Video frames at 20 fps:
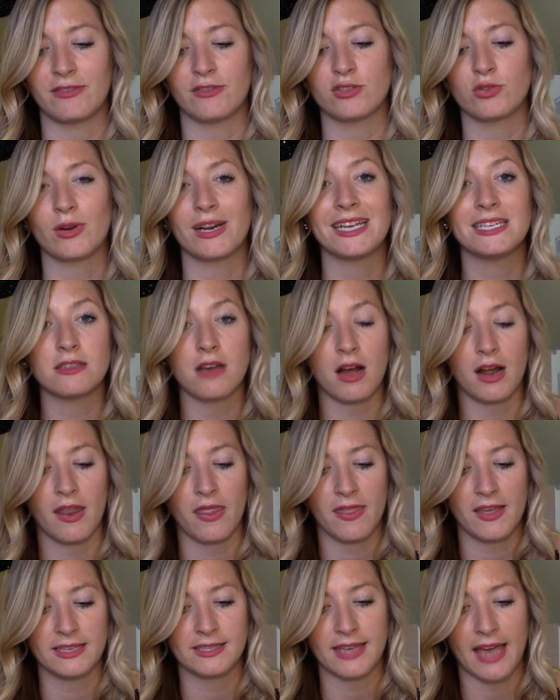Resort is on
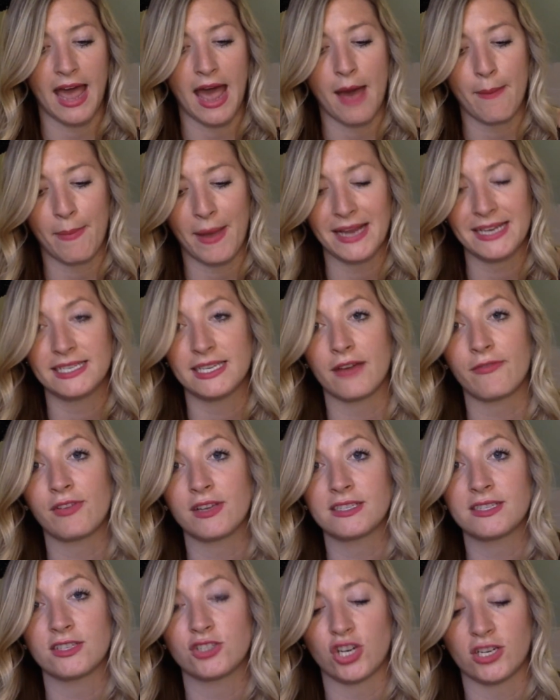this app. I
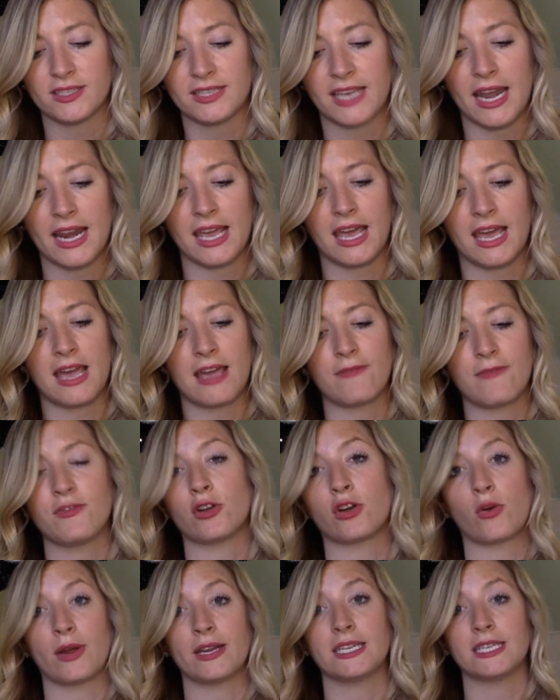definitely suggest getting it if you're
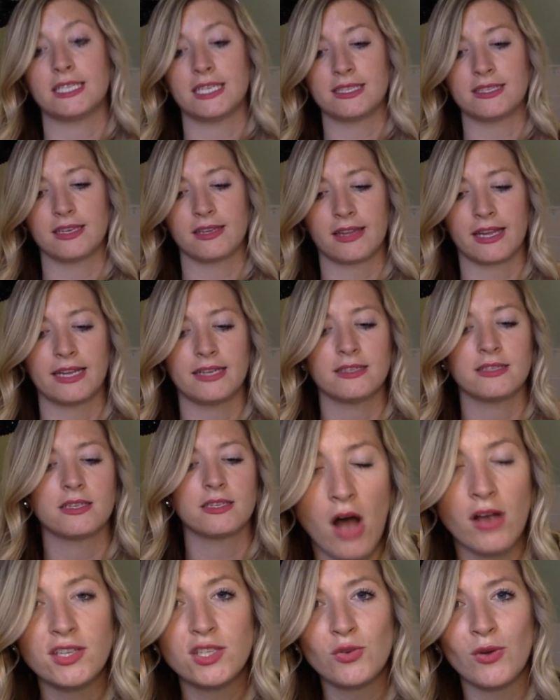going to Disneyland.
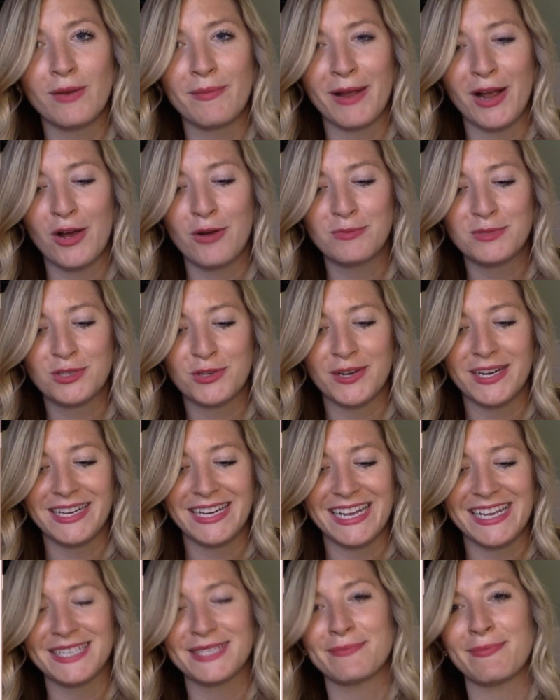Also on my home screen
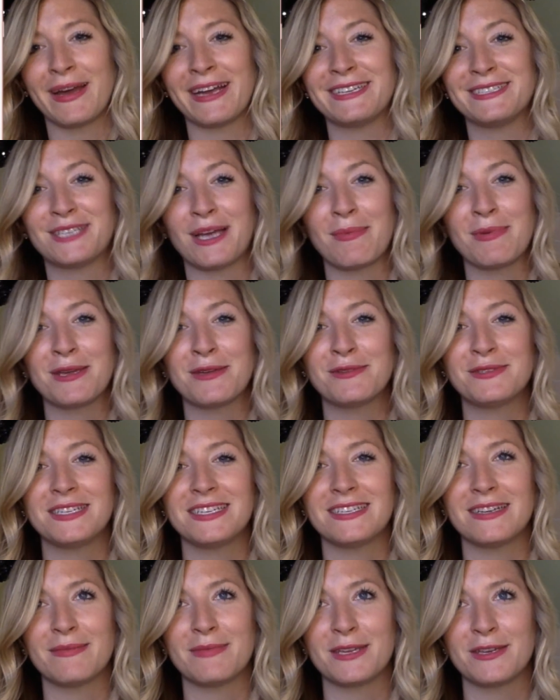is my
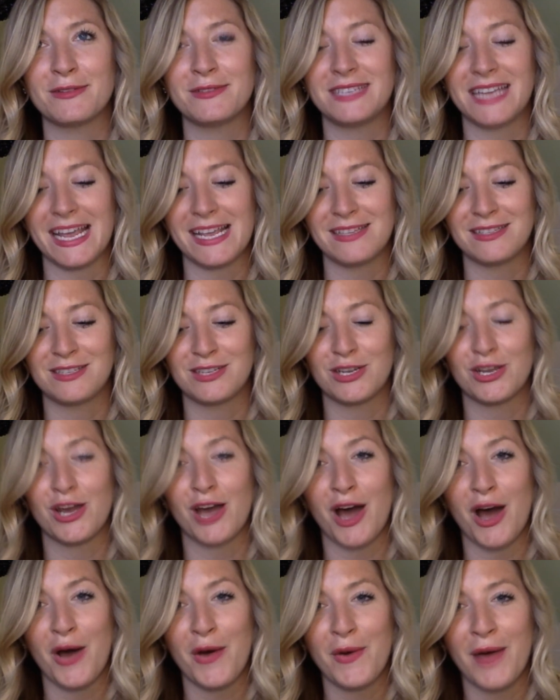WDW Days to
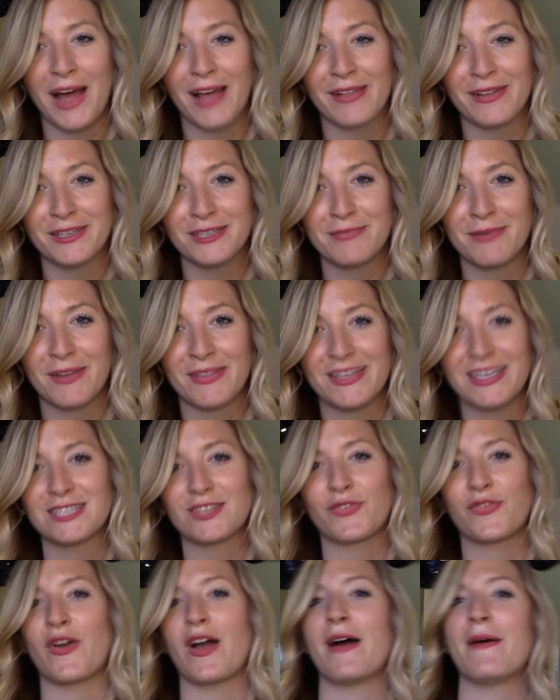Go. I learned about this
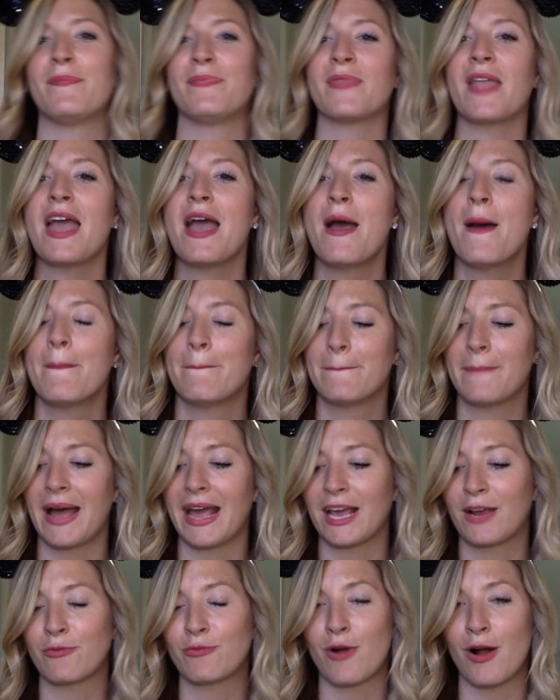from
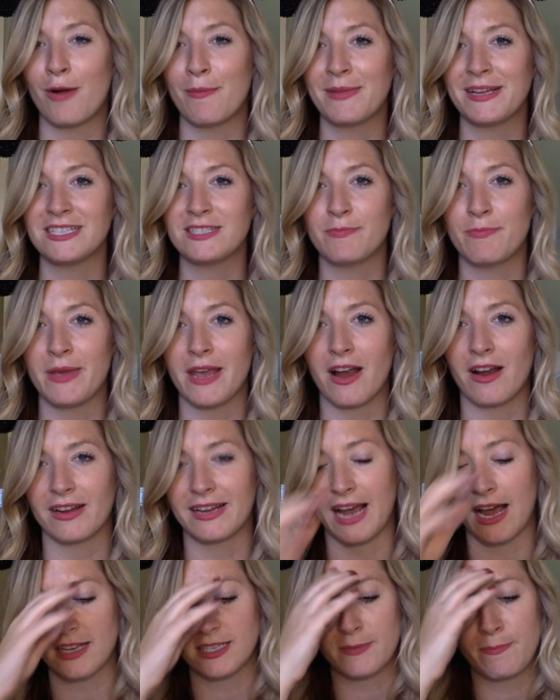Mike Roman's Be Our
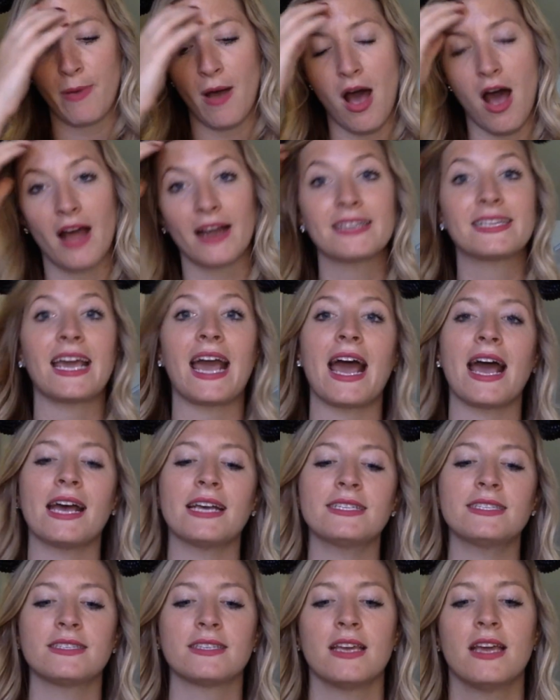Guest
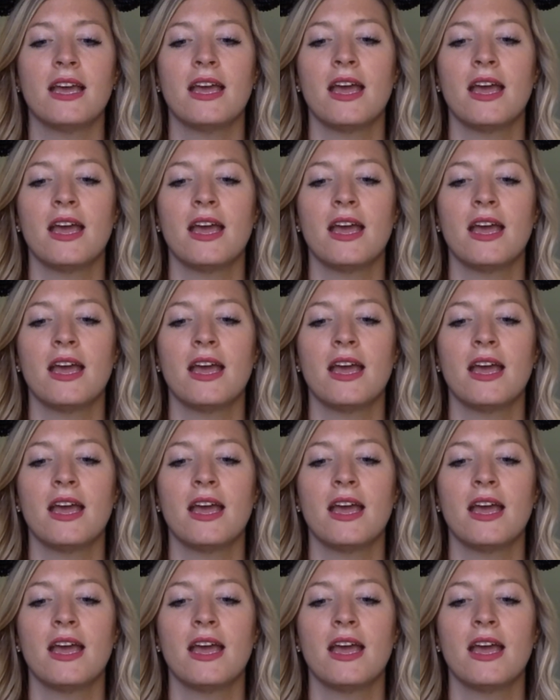podcast.